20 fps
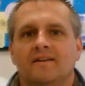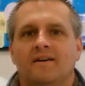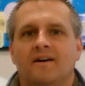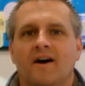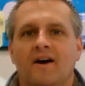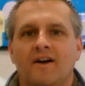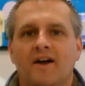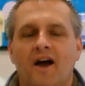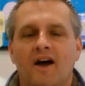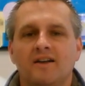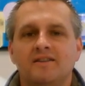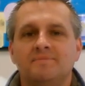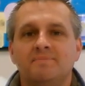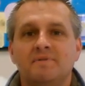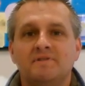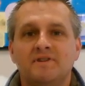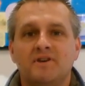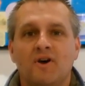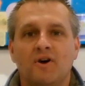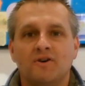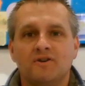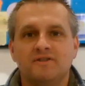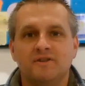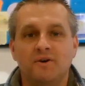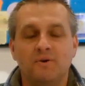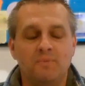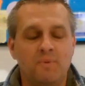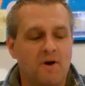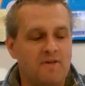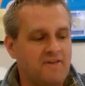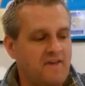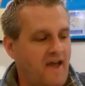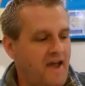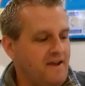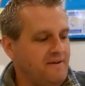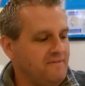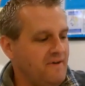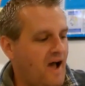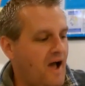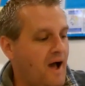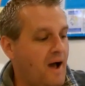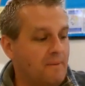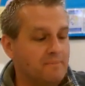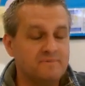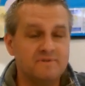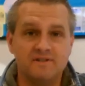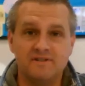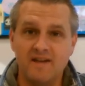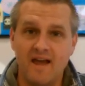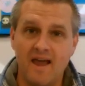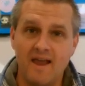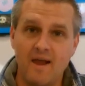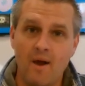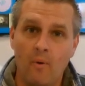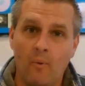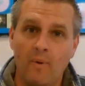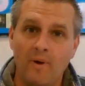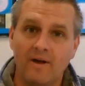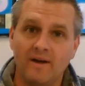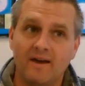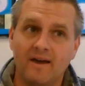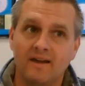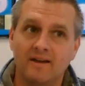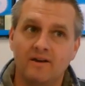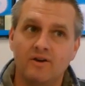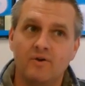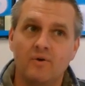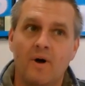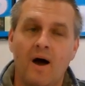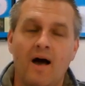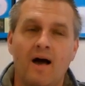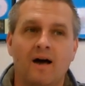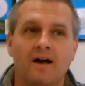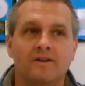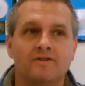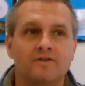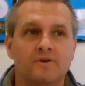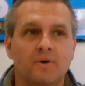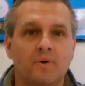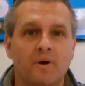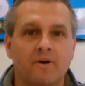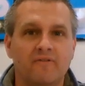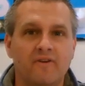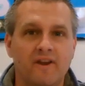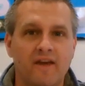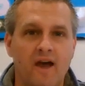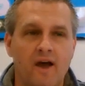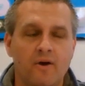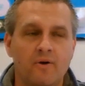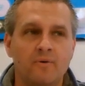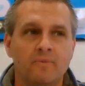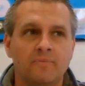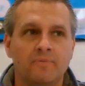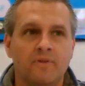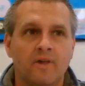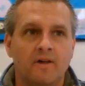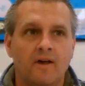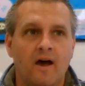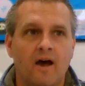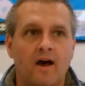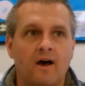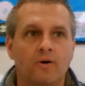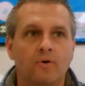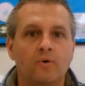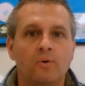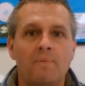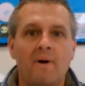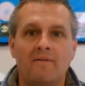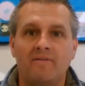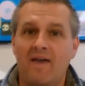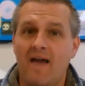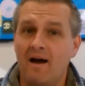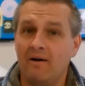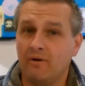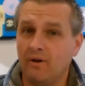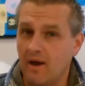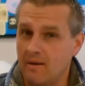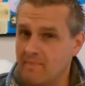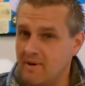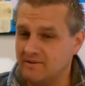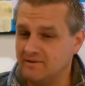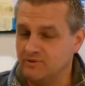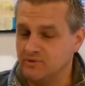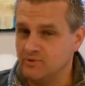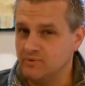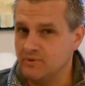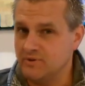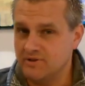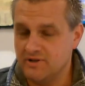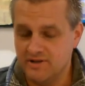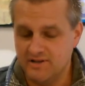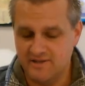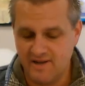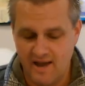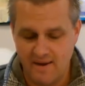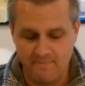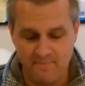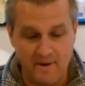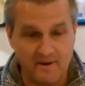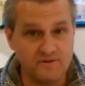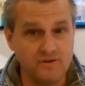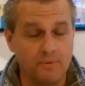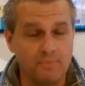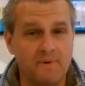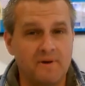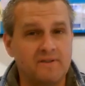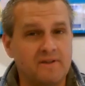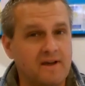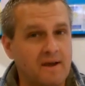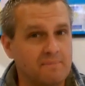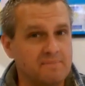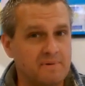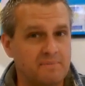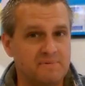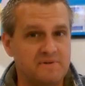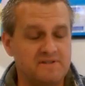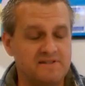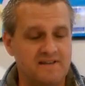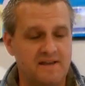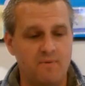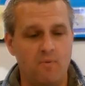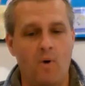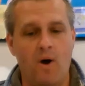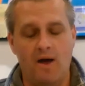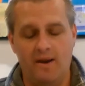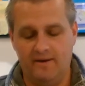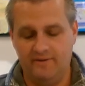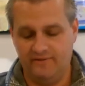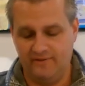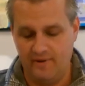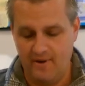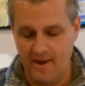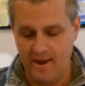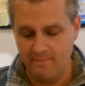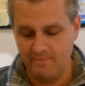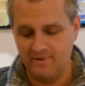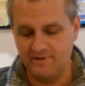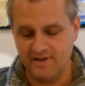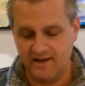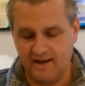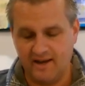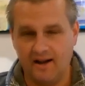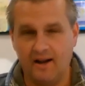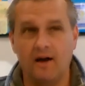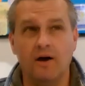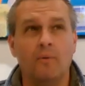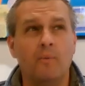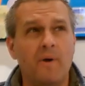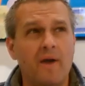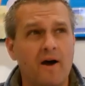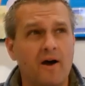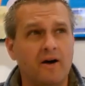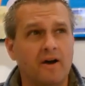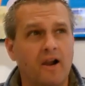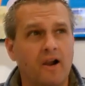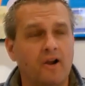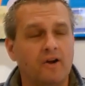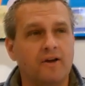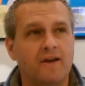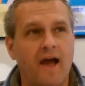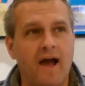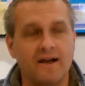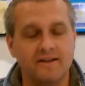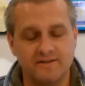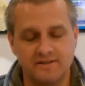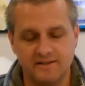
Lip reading: Hi guys, Mr Cox, Allworth again. Today we're going to do a quick video all about the alkali metals, which is a big topic that comes up in C1. So in particular we are going to look at